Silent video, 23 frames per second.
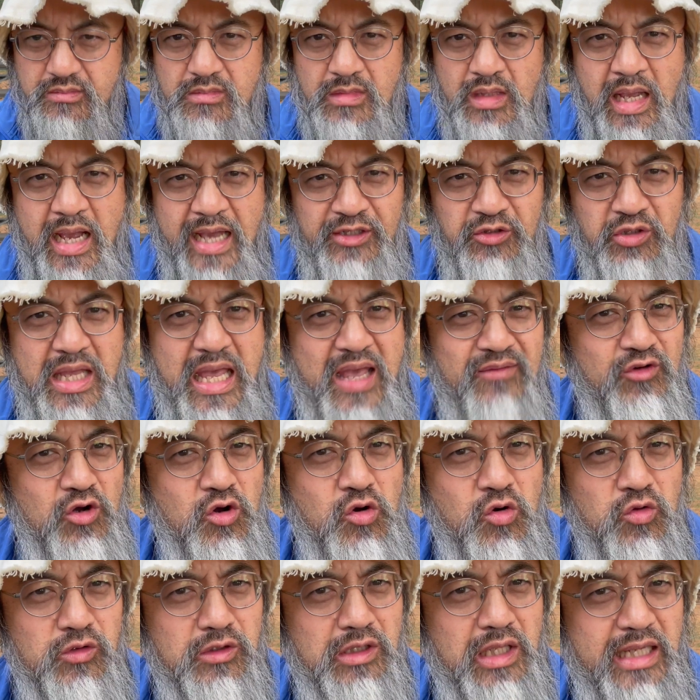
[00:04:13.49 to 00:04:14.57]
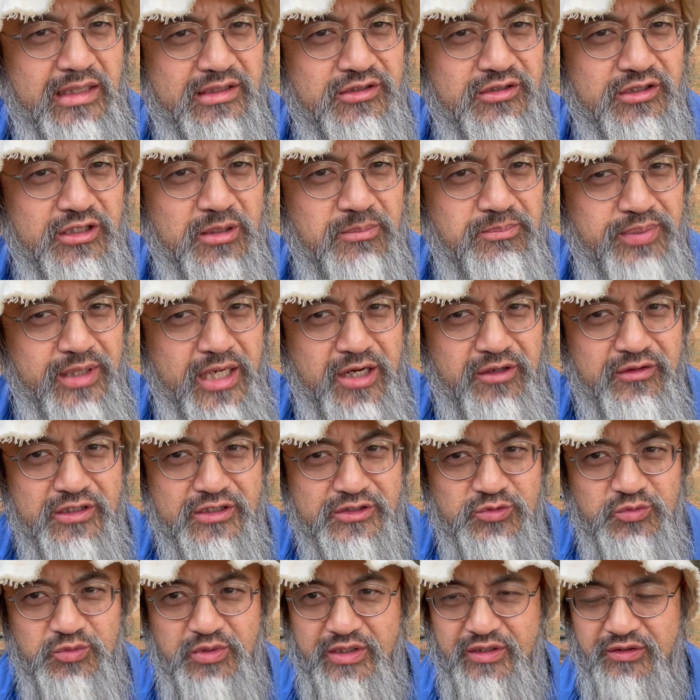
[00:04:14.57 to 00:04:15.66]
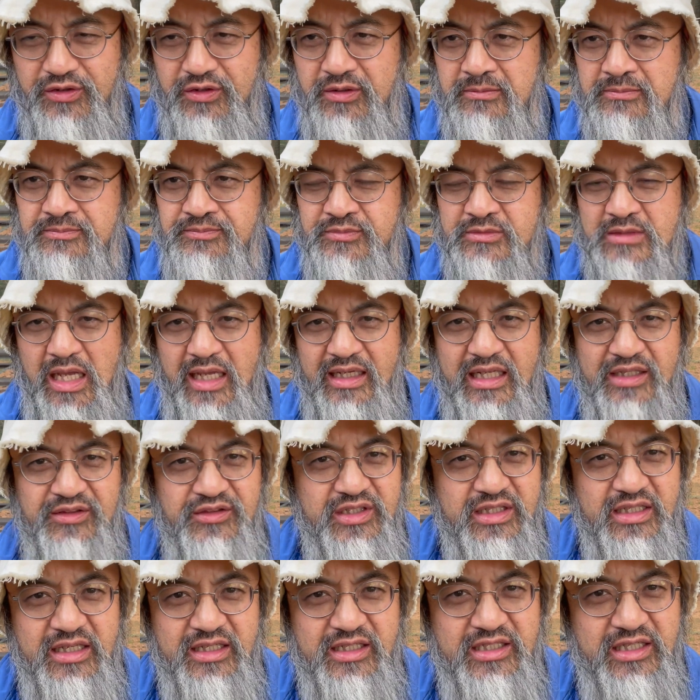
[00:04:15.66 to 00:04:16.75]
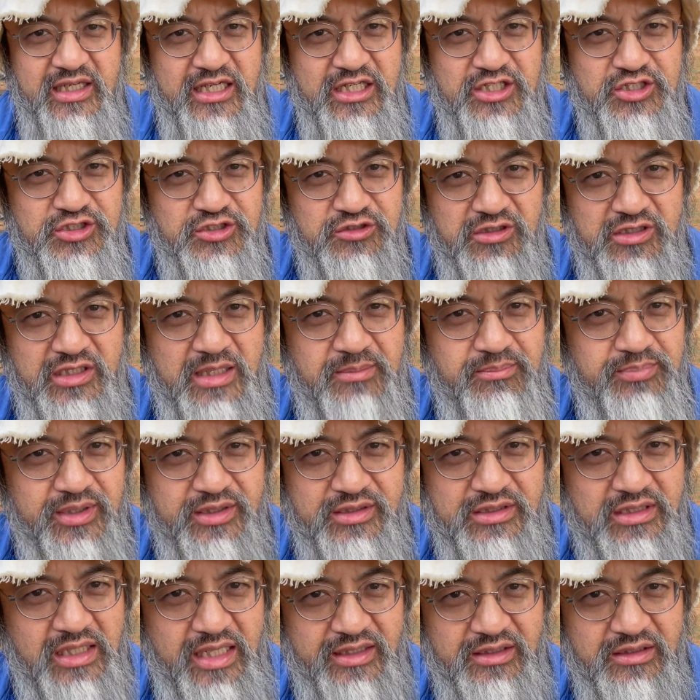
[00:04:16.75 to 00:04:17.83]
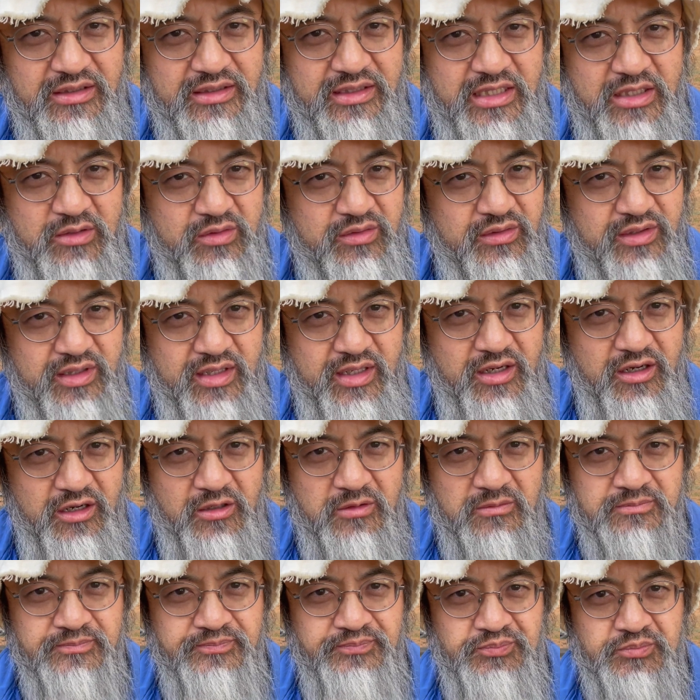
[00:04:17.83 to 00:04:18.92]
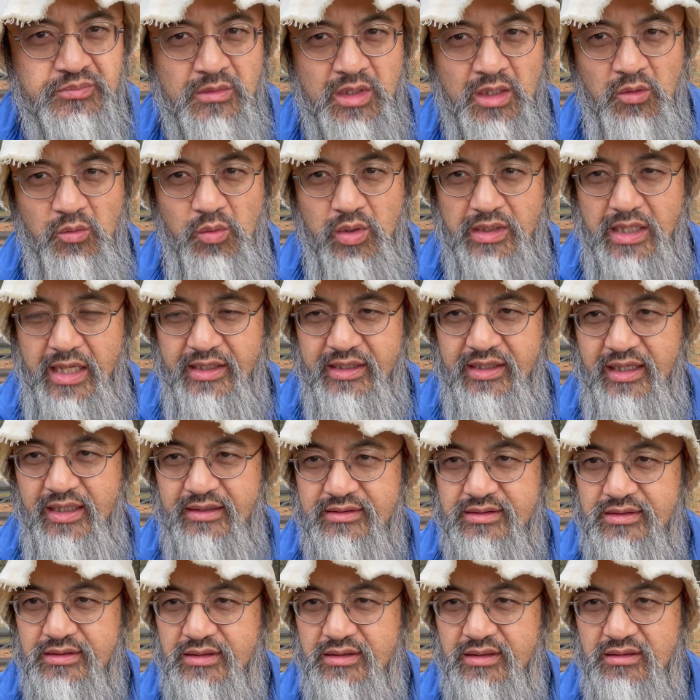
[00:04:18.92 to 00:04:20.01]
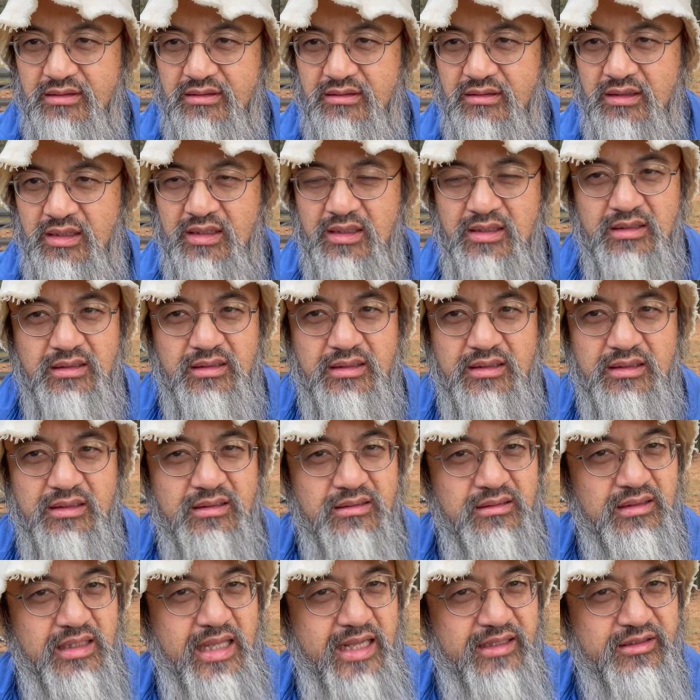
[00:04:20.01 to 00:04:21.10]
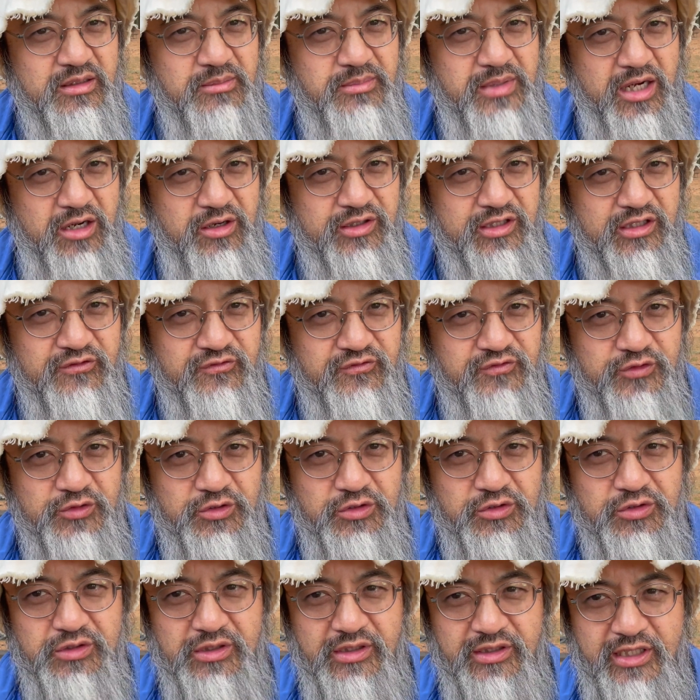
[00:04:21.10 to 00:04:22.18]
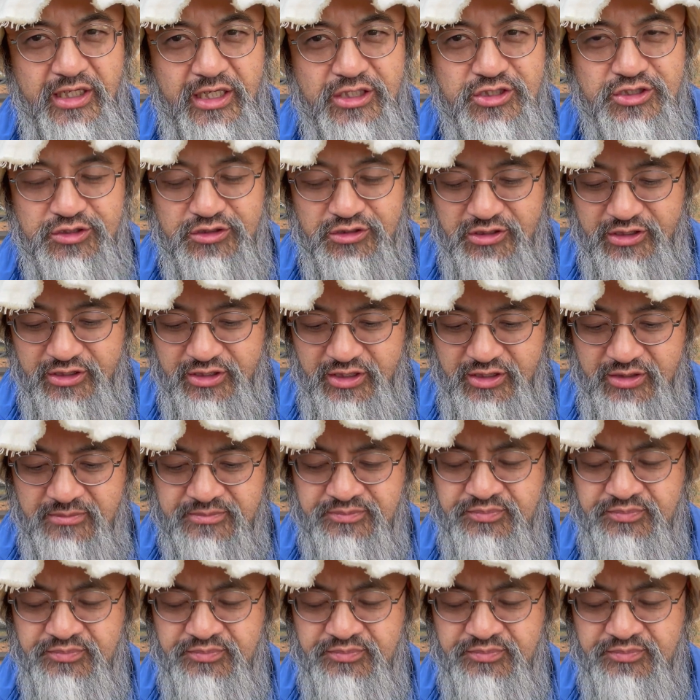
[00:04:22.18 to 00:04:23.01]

I don't have a whole lot to compare this with. I get the occasional empanada here and there when I get Latin American food occasionally.